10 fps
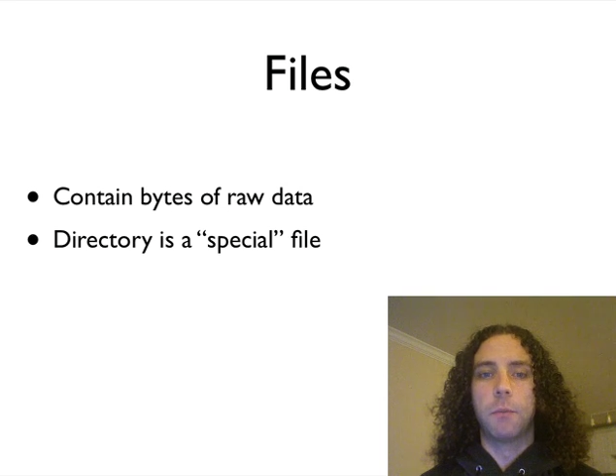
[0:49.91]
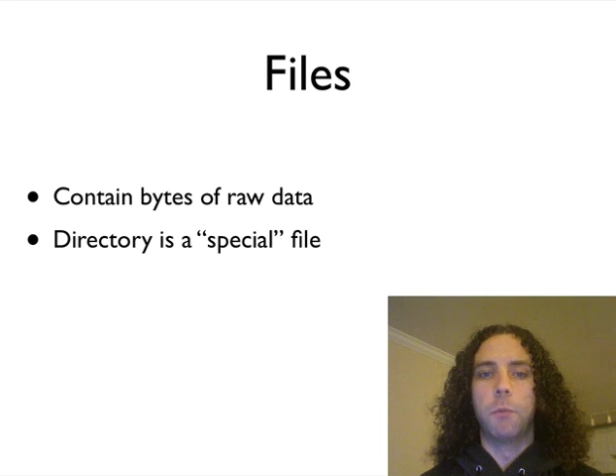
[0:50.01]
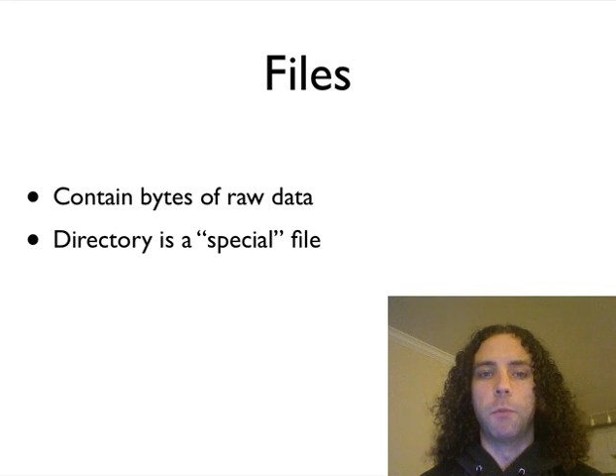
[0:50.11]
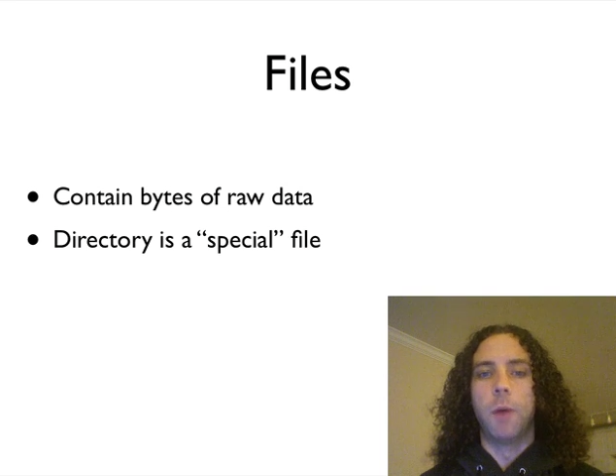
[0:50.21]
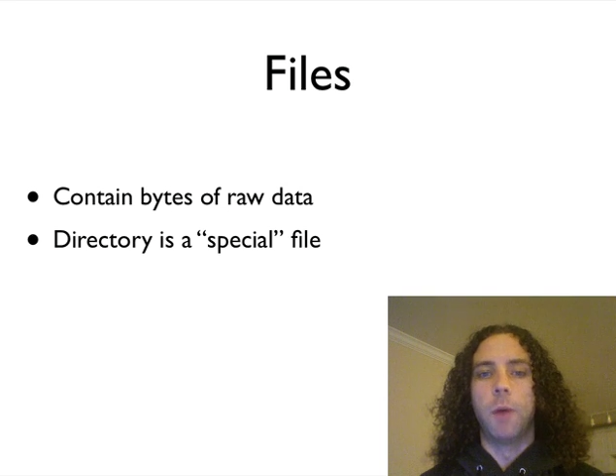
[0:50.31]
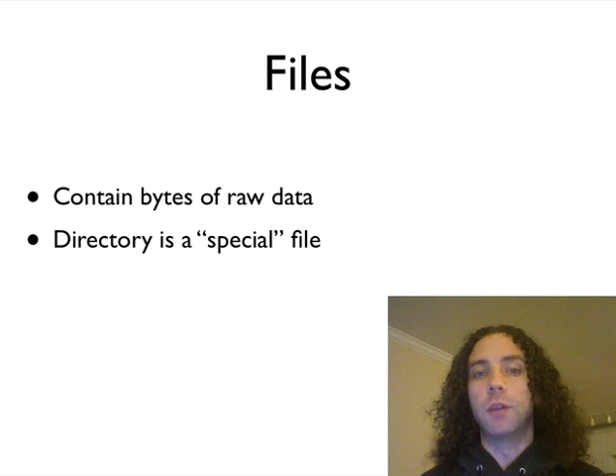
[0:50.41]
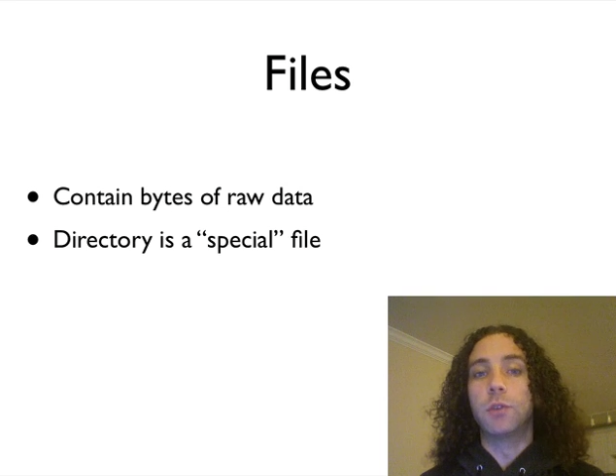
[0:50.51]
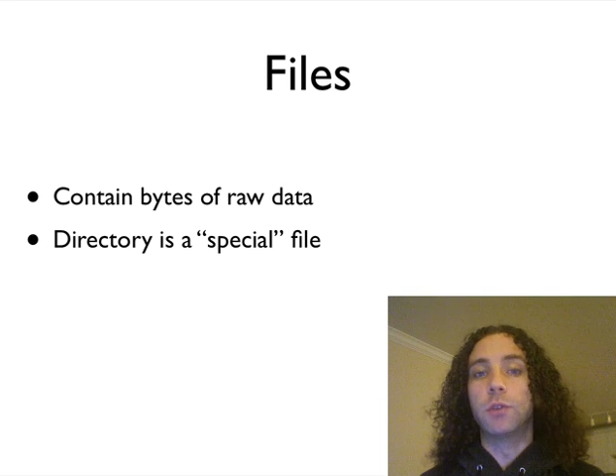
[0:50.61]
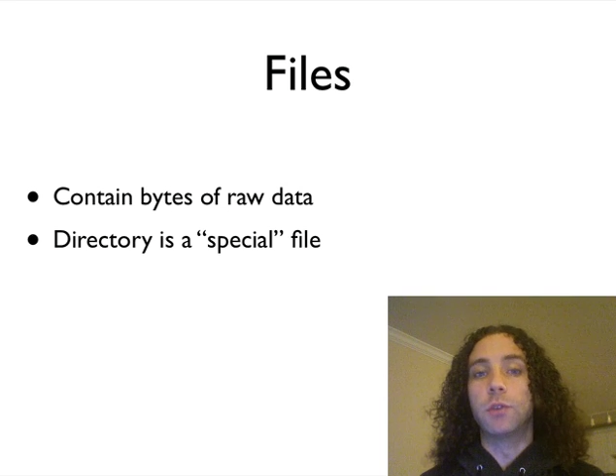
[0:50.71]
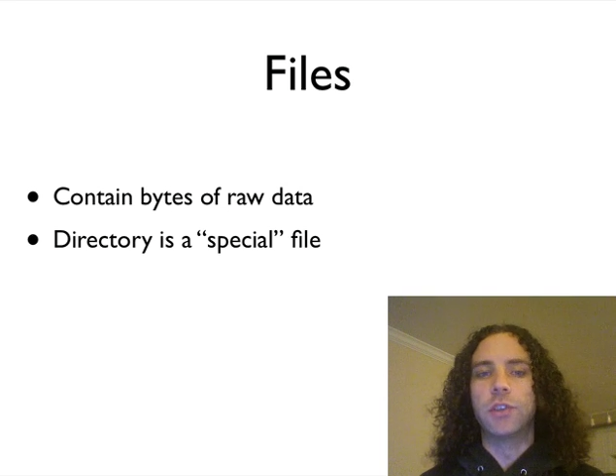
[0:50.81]
Well, they don't
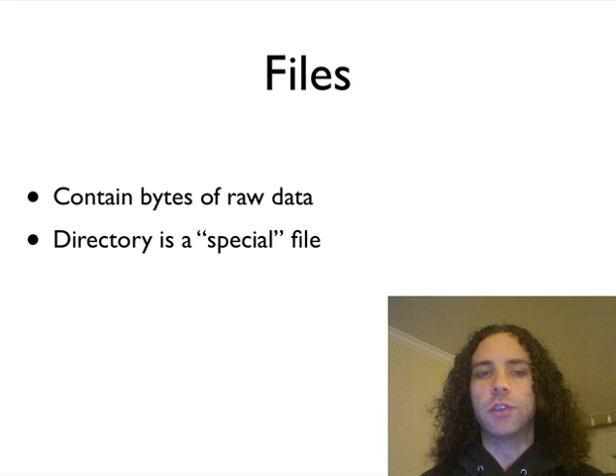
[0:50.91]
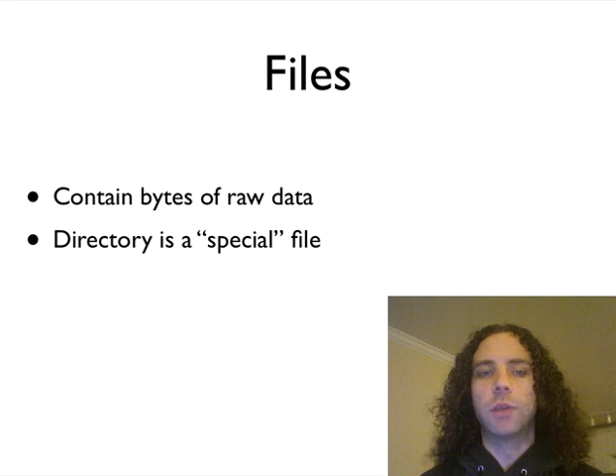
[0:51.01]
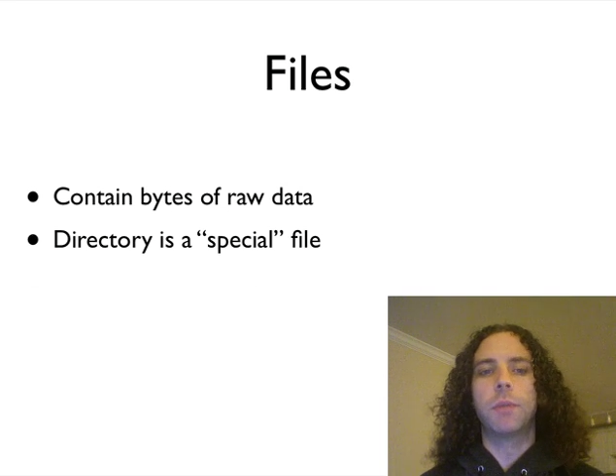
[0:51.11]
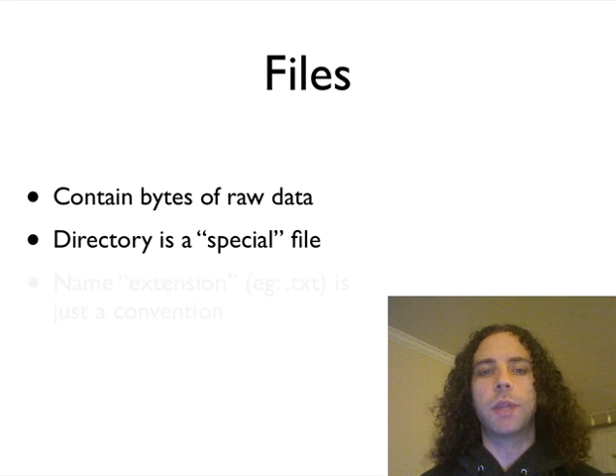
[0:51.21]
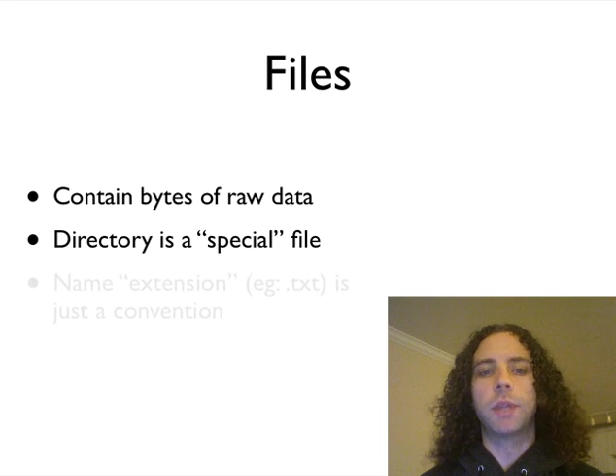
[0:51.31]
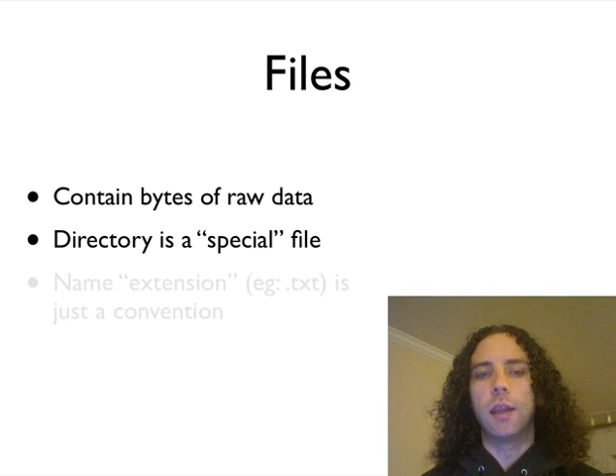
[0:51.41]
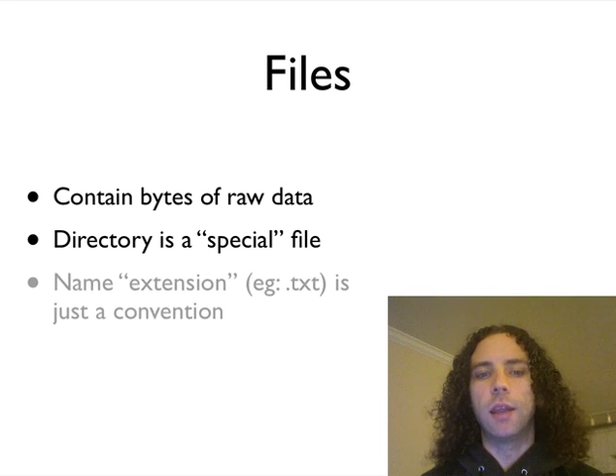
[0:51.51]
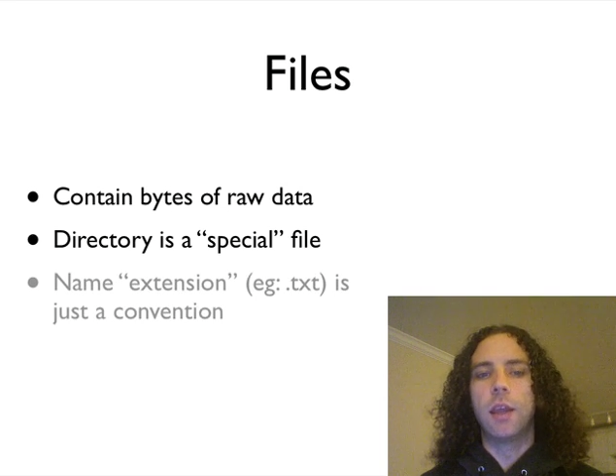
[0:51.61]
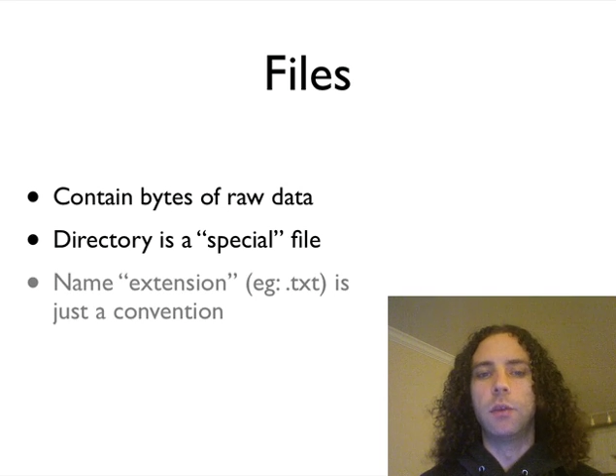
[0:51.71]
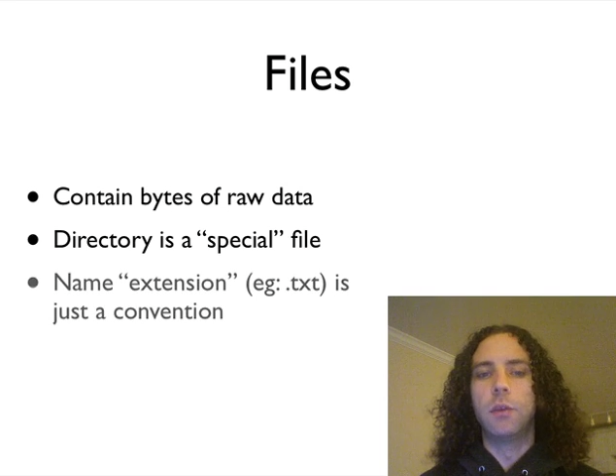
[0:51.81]
change them, but they
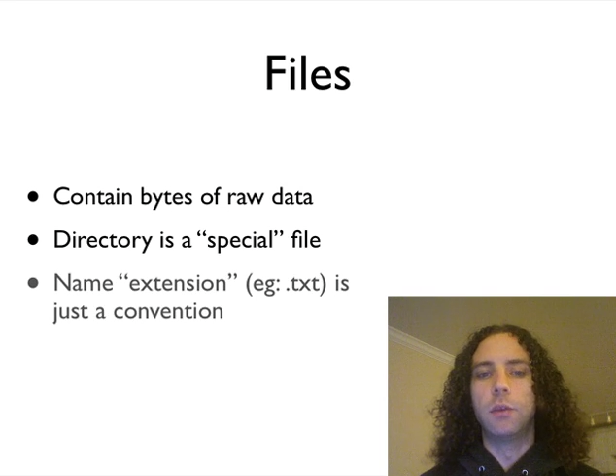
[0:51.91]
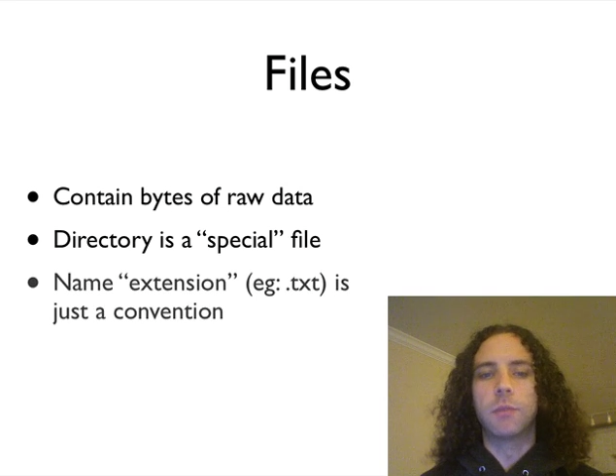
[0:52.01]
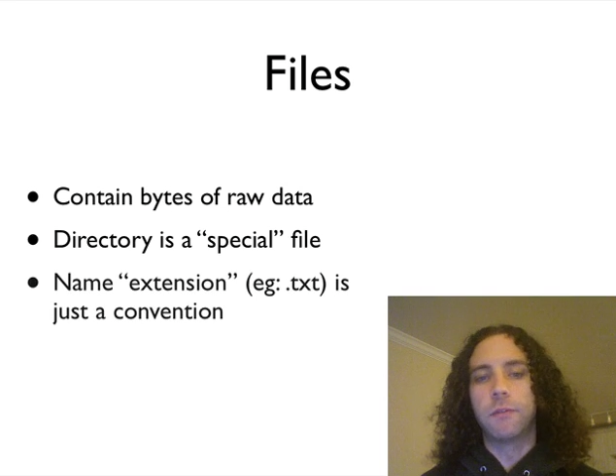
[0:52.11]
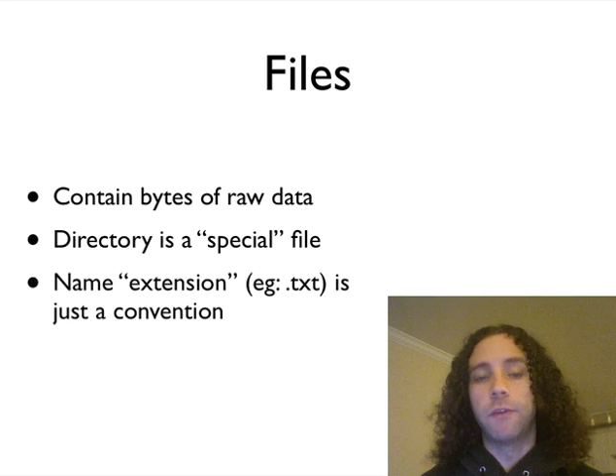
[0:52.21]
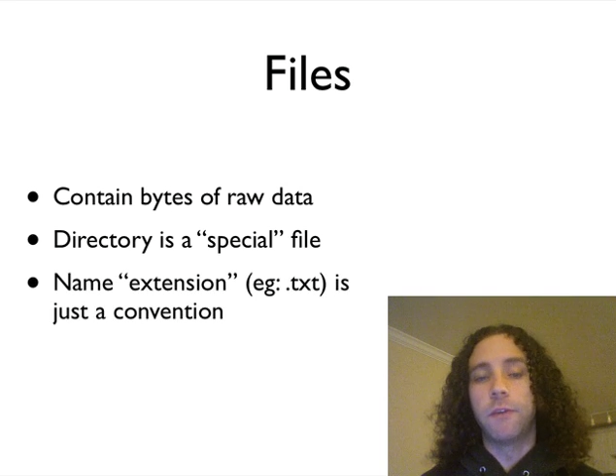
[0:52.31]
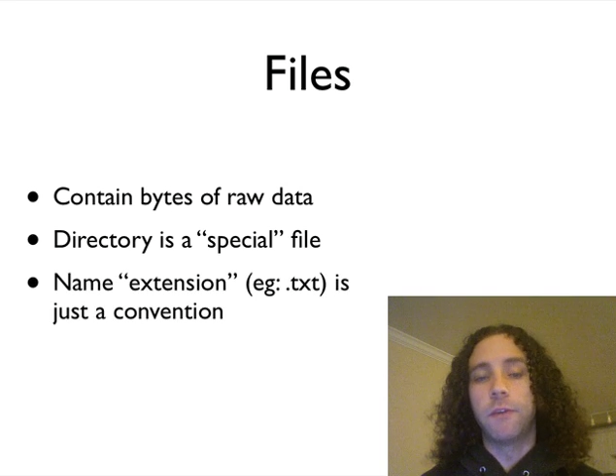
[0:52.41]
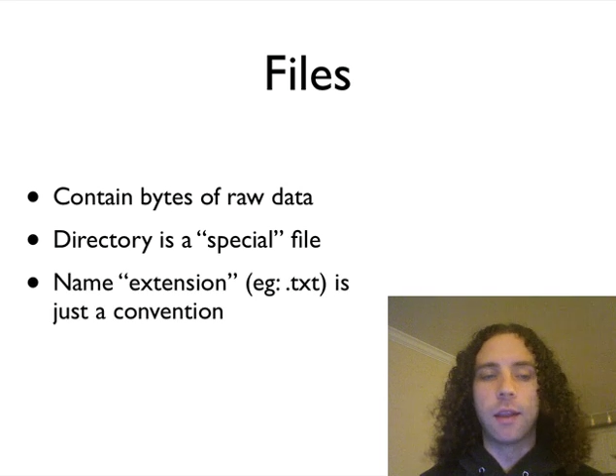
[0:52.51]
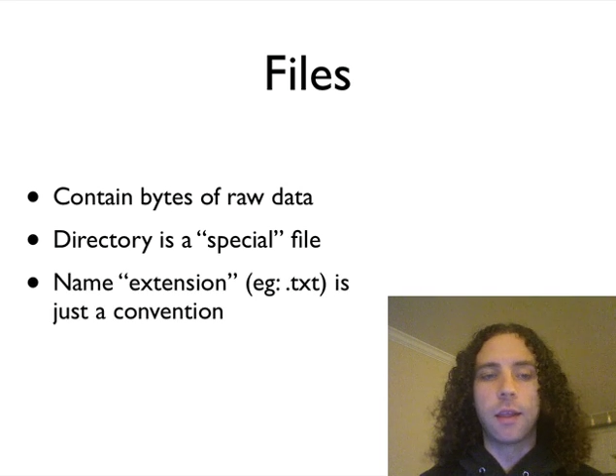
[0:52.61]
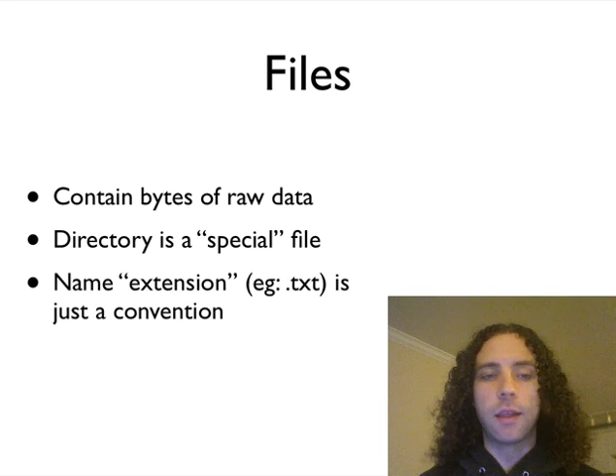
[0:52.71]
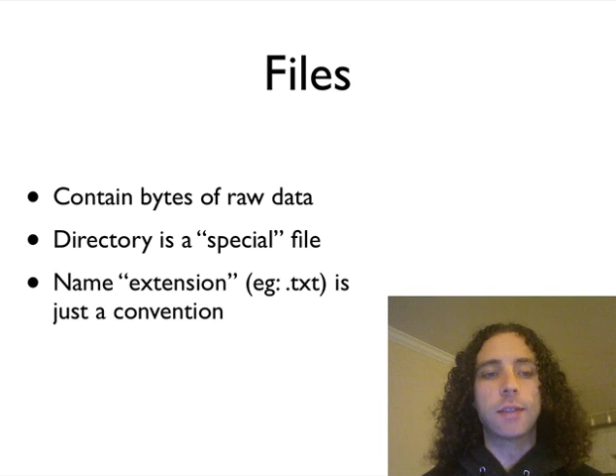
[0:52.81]
use them to find
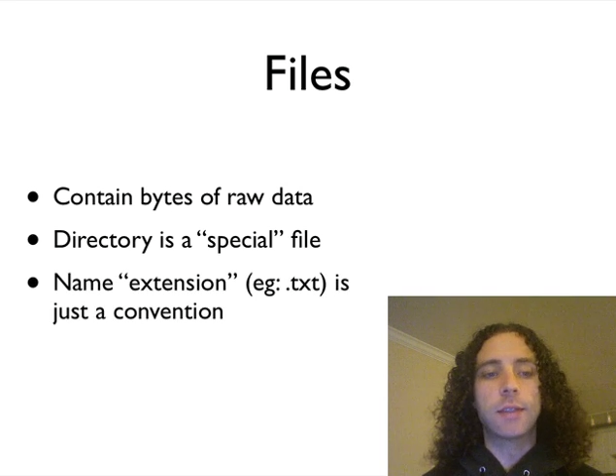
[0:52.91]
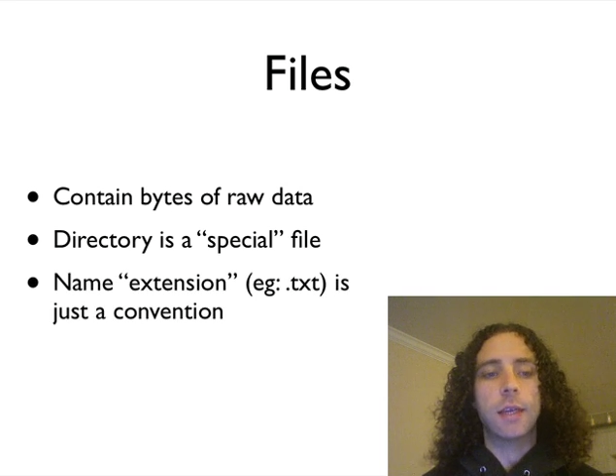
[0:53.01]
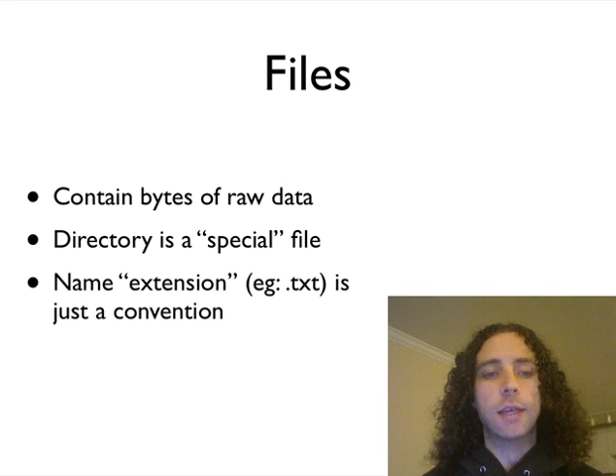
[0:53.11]
things.